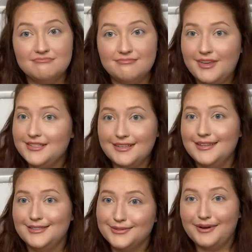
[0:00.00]
makes
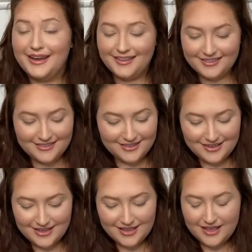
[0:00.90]
sense, right?
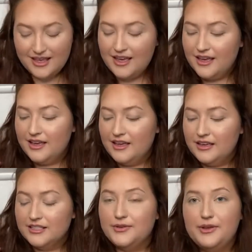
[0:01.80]

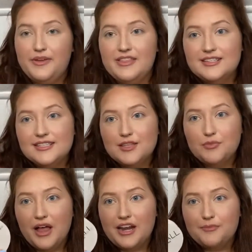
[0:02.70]
So anyway, this is the
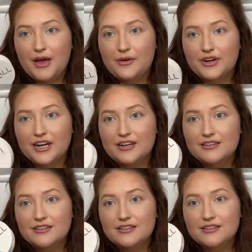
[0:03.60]
blotting powder.
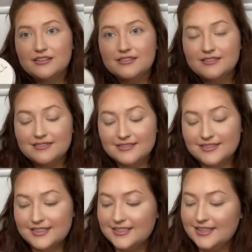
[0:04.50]

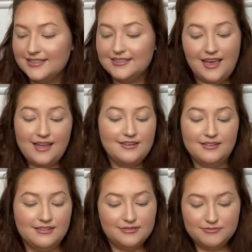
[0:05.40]
It just says
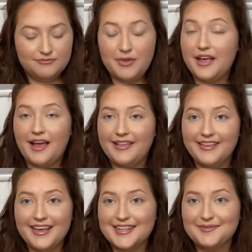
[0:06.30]
Kendall by
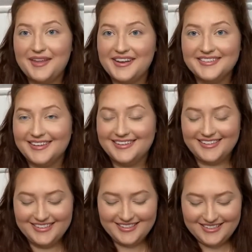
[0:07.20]
Kylie Cosmetics on
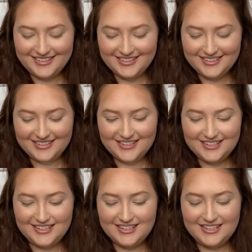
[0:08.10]
it.
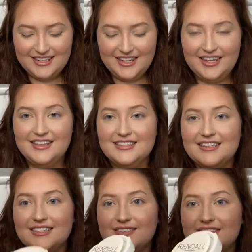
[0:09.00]
And this
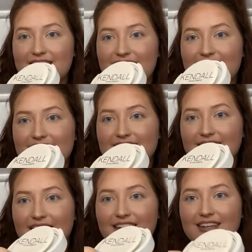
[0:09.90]
is what the
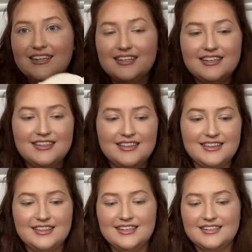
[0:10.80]
inside
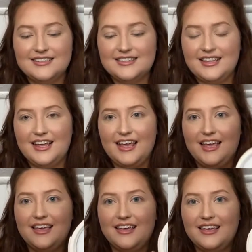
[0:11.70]
looks like.